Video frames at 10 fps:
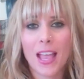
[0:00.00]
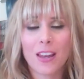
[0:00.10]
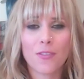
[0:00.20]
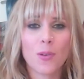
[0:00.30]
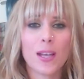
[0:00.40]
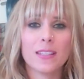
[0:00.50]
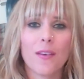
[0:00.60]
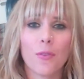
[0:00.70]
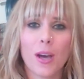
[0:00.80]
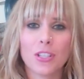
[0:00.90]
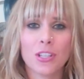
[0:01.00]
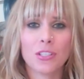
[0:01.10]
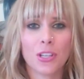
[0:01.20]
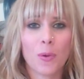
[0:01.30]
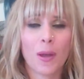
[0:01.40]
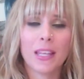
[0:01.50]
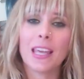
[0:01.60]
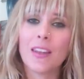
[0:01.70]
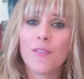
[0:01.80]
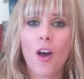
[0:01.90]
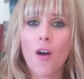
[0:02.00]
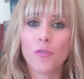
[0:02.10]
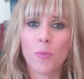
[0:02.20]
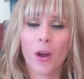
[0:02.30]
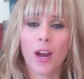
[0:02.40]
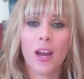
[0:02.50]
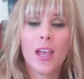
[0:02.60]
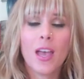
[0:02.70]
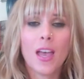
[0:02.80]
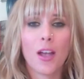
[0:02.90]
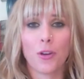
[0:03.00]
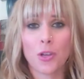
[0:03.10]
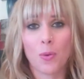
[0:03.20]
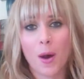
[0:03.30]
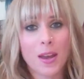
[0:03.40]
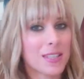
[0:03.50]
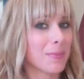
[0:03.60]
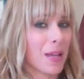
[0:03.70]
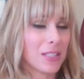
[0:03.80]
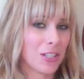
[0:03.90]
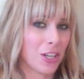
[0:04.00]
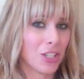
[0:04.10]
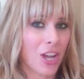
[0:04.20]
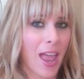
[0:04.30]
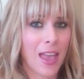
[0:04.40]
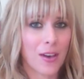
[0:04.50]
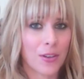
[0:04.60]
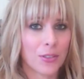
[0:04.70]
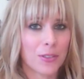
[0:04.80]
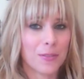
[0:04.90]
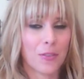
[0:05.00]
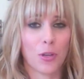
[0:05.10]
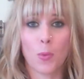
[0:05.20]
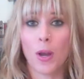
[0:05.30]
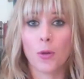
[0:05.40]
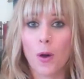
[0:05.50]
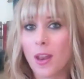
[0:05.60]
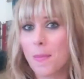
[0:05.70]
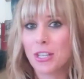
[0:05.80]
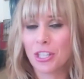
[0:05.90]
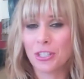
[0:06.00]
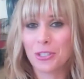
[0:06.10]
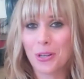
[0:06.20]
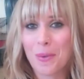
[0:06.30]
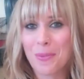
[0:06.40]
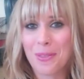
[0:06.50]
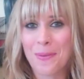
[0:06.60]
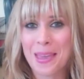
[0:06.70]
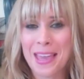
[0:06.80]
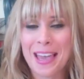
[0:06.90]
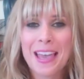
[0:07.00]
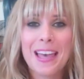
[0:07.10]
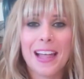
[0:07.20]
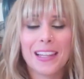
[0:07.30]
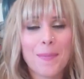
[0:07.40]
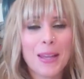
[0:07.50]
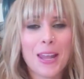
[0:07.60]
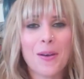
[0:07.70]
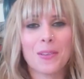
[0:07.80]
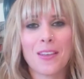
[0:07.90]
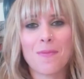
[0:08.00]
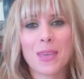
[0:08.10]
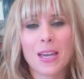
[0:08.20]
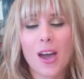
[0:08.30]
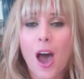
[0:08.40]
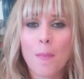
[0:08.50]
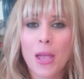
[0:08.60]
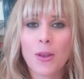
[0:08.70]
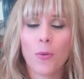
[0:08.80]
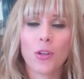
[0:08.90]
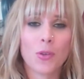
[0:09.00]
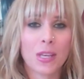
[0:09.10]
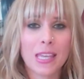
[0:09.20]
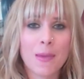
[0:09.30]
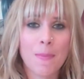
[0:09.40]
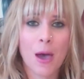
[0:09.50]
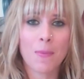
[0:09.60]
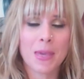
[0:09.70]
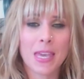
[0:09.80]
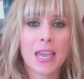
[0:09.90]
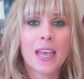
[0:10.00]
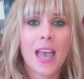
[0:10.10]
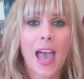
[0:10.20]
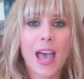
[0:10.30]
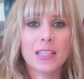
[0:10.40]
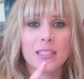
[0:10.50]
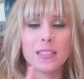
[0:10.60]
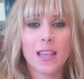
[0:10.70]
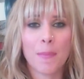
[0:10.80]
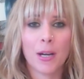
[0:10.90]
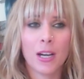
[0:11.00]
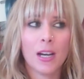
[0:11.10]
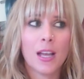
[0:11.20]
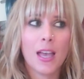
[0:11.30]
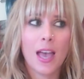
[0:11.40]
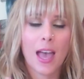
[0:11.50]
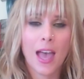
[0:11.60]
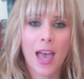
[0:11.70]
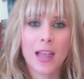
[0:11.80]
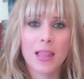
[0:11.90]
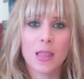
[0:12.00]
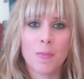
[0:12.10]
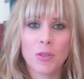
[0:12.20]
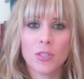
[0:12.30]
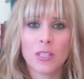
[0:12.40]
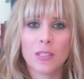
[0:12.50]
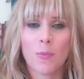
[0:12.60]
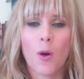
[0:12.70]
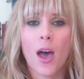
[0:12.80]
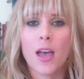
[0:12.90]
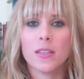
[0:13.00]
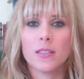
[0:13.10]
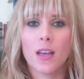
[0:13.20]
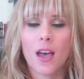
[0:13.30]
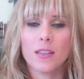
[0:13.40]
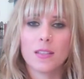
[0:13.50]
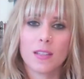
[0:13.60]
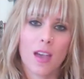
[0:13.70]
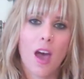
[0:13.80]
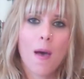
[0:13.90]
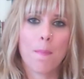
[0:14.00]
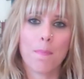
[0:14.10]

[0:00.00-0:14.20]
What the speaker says: And if you guys have questions or you want to get involved more, or you want to sponsor a child, or you want to go on a missions trip with me, let me know. Leave me a comment, or you can email me at summer@lemusesofmoi.com.